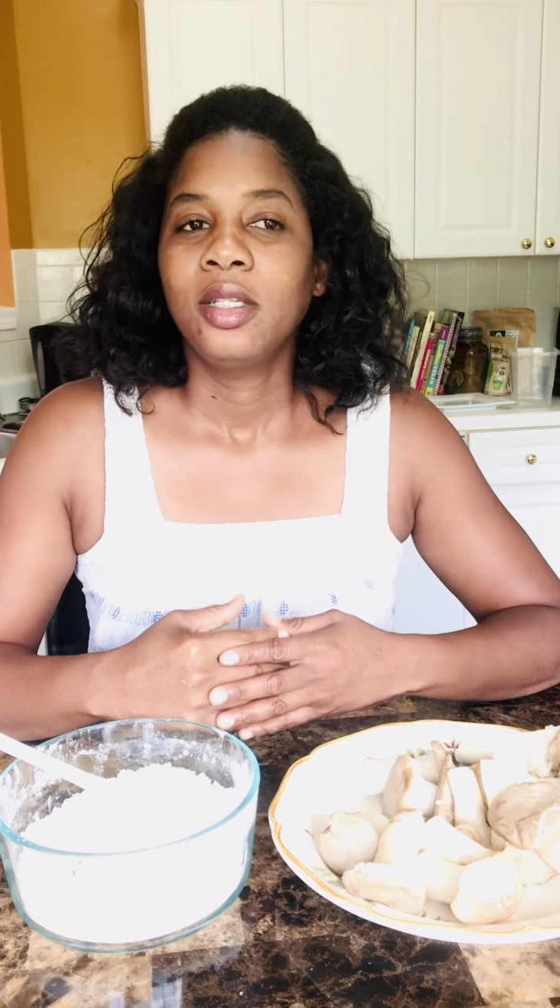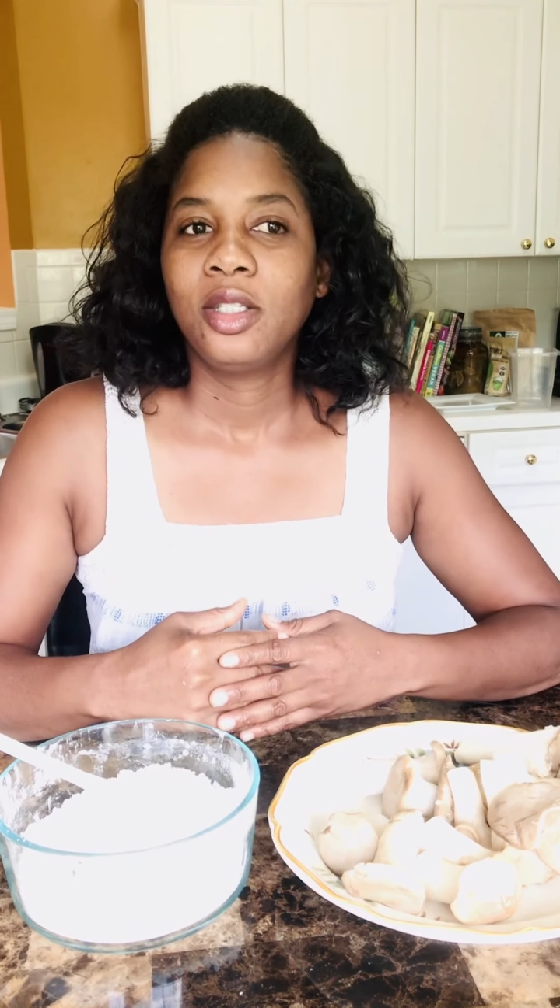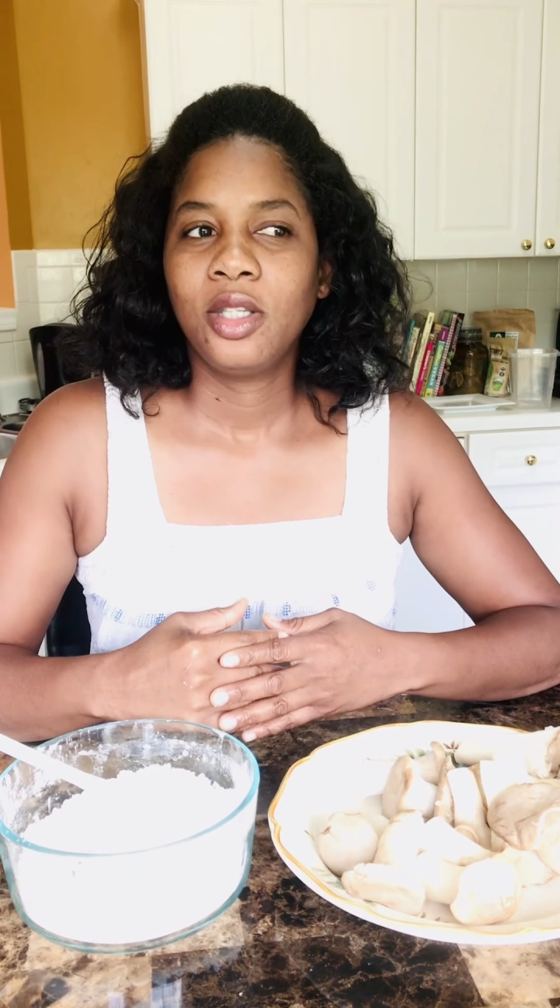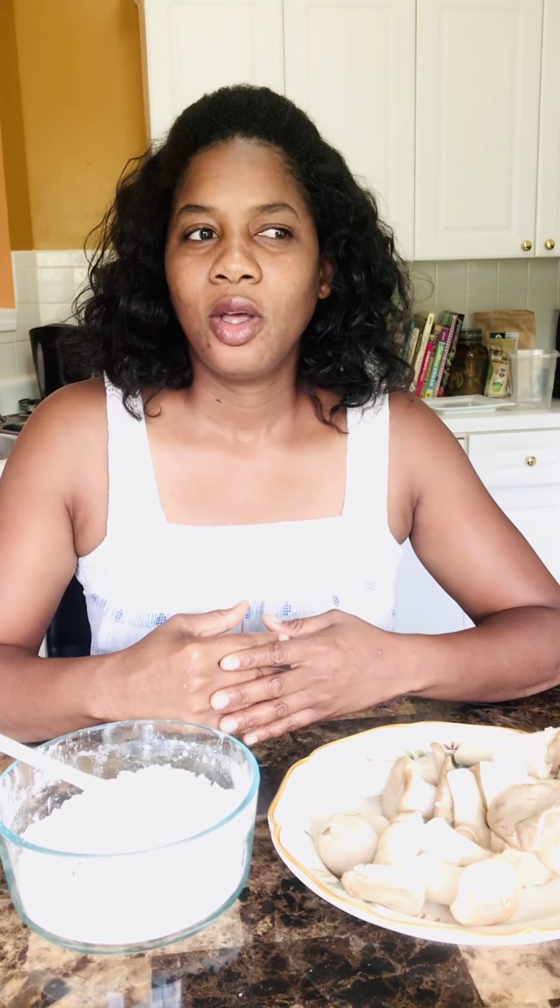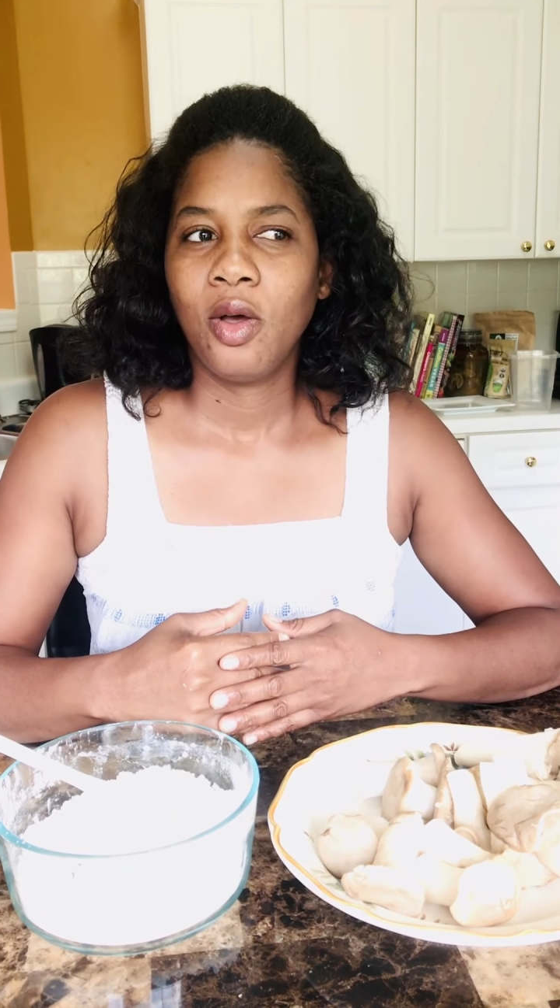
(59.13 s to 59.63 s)

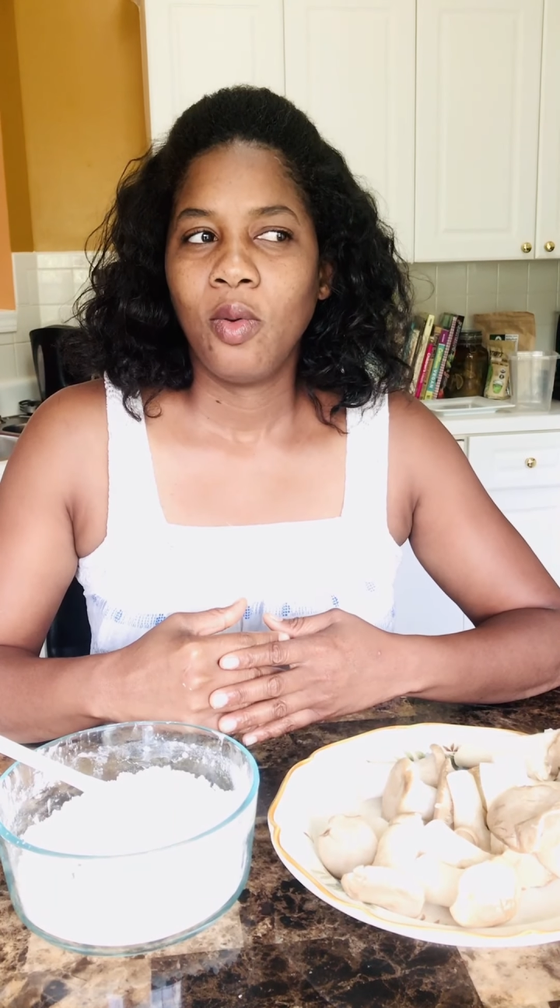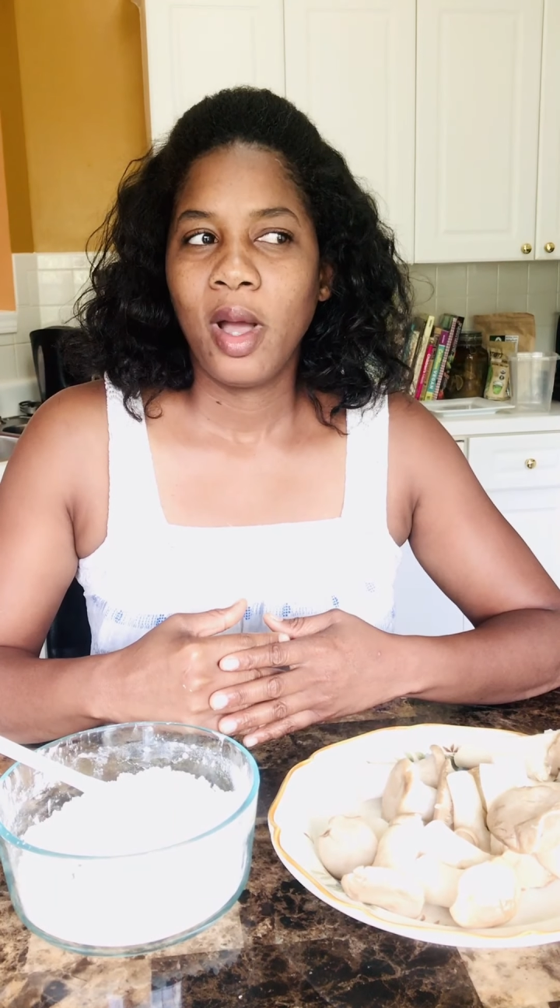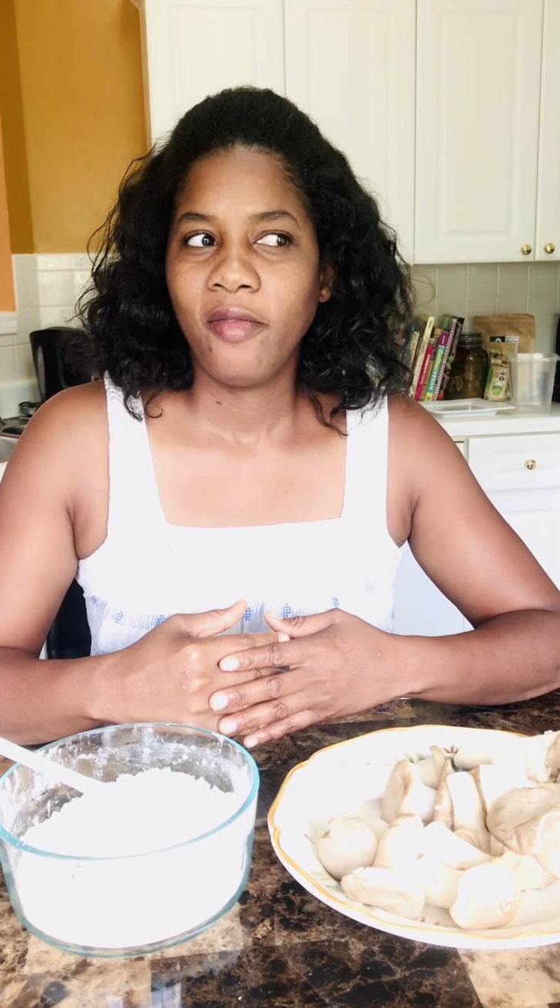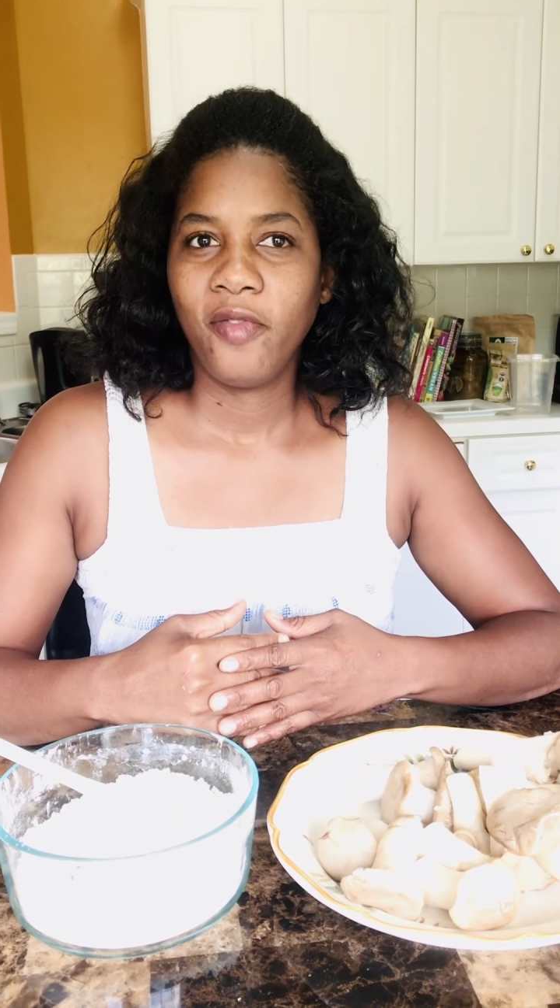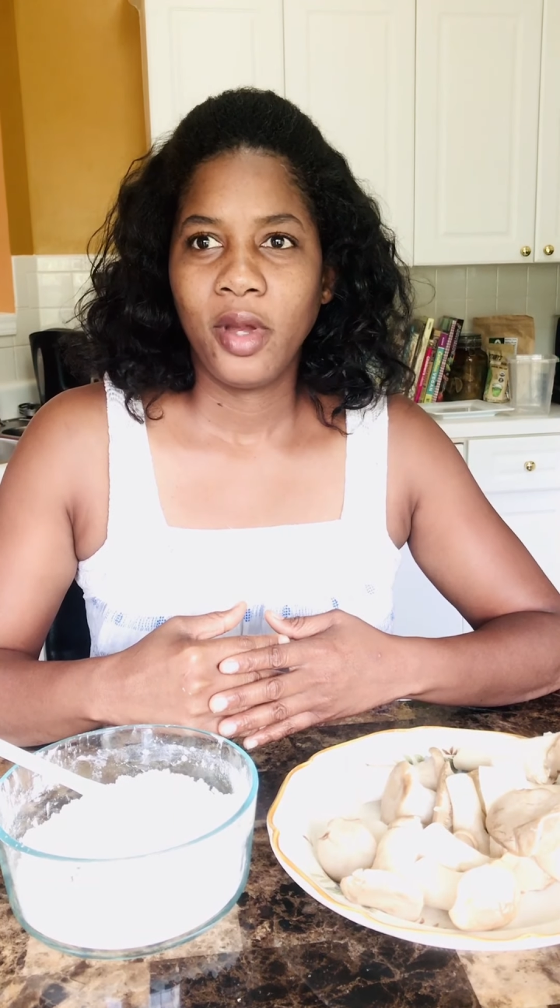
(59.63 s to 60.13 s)
So
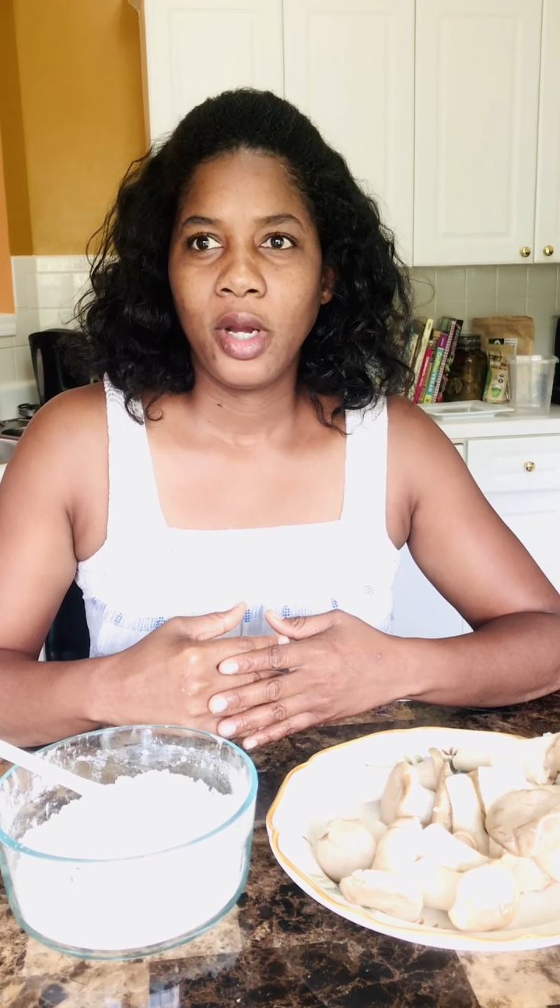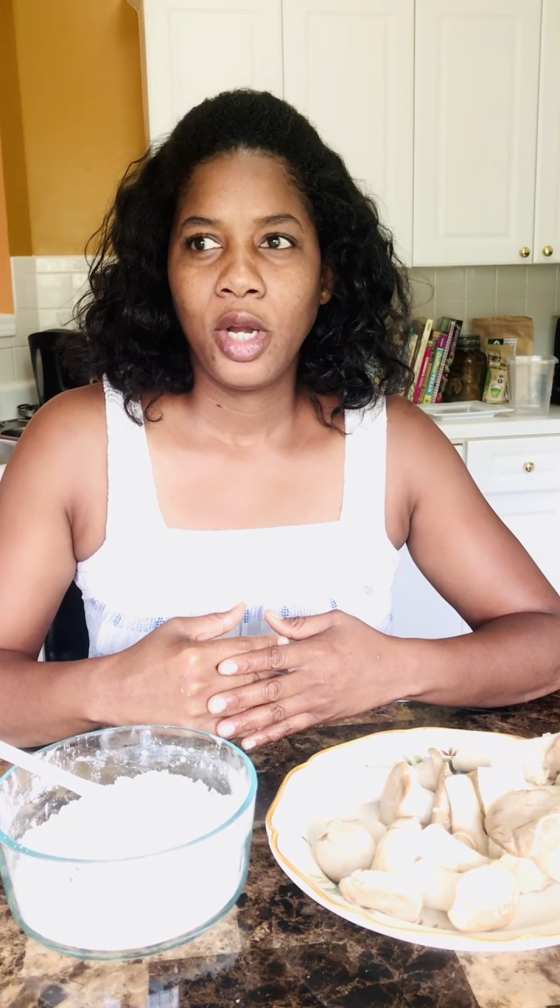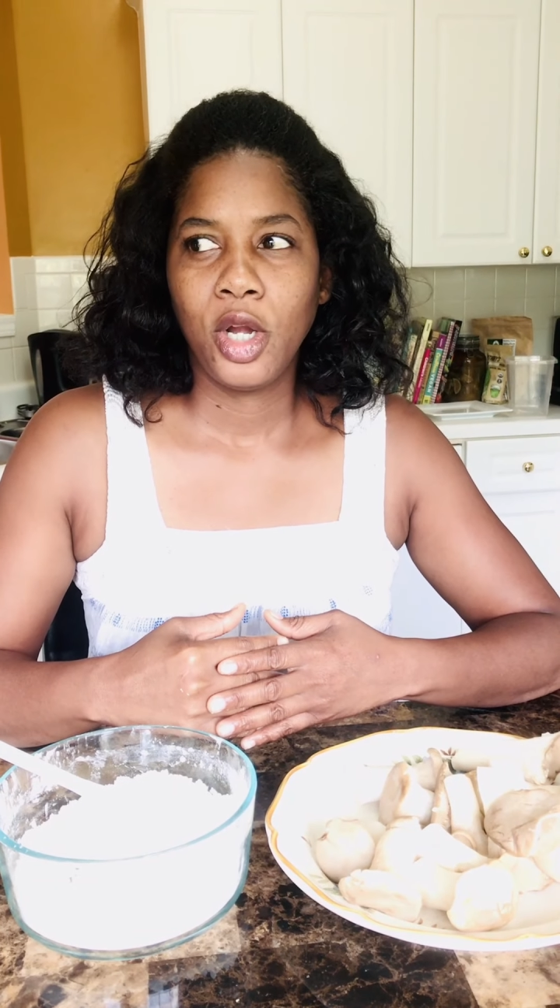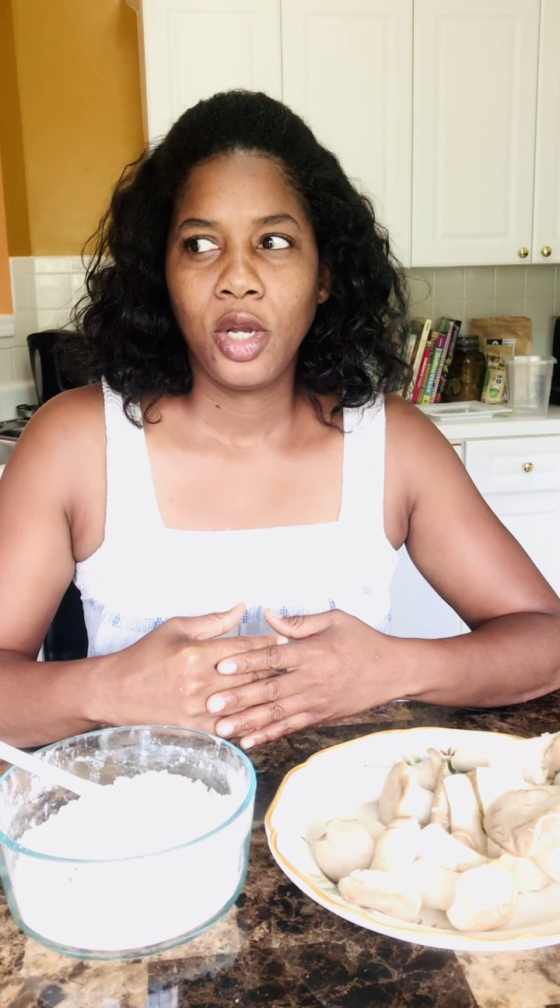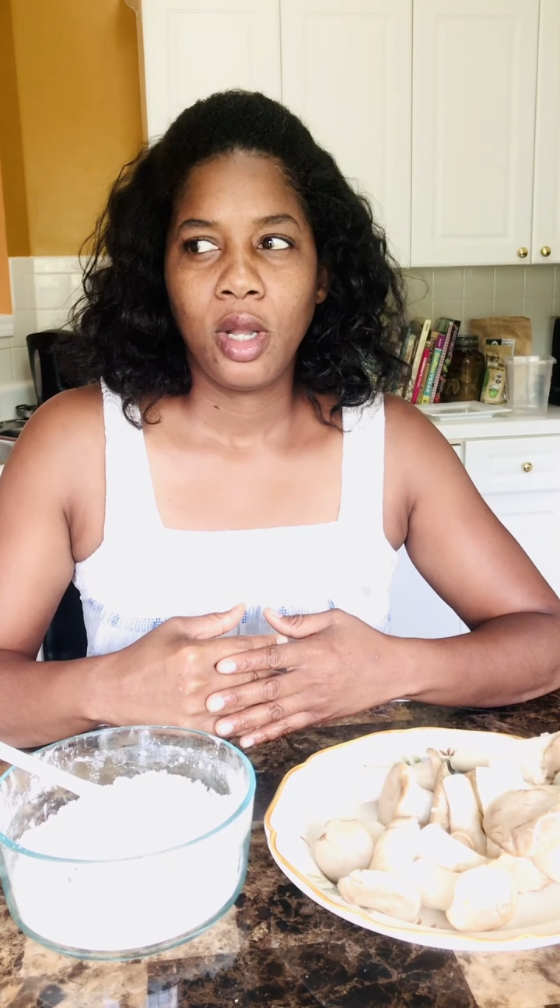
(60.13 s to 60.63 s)
I
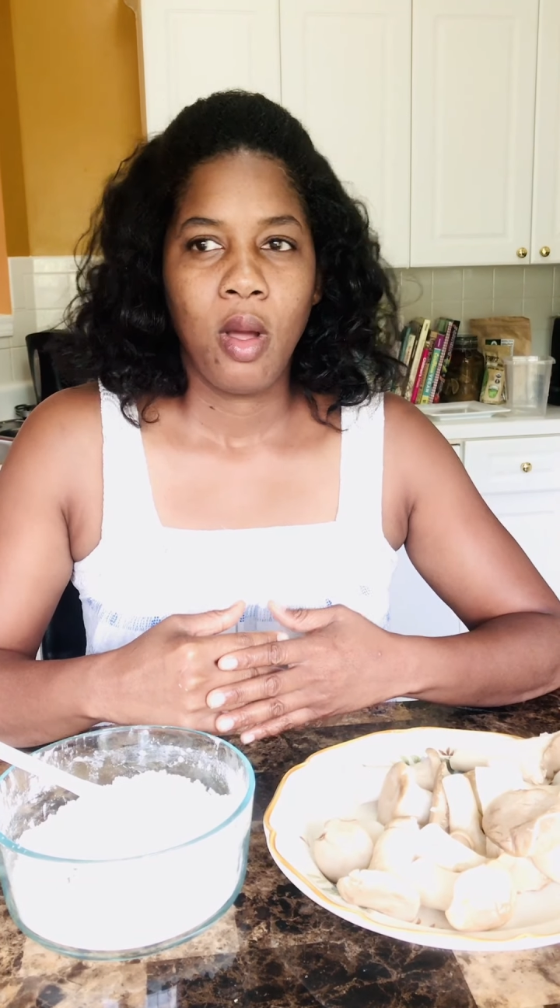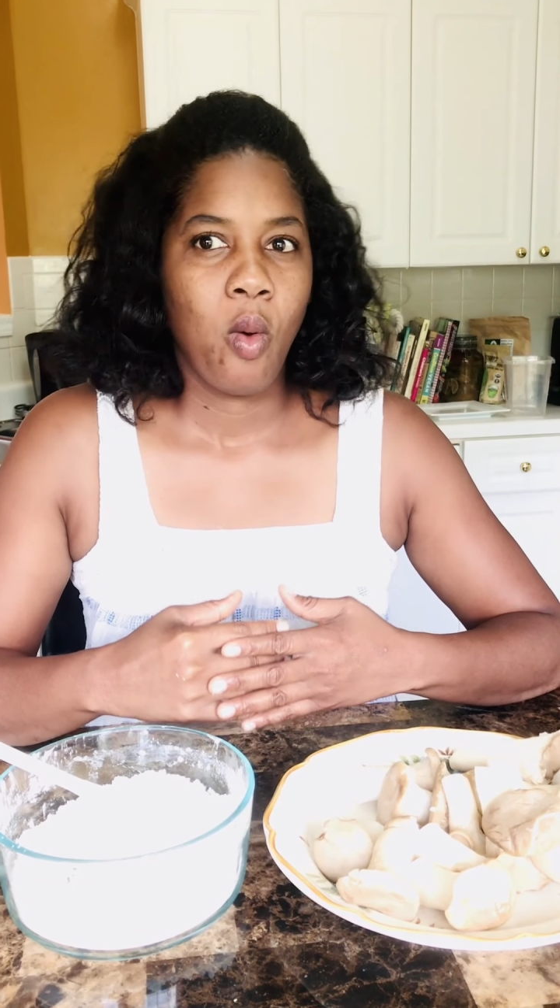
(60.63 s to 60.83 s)
figured,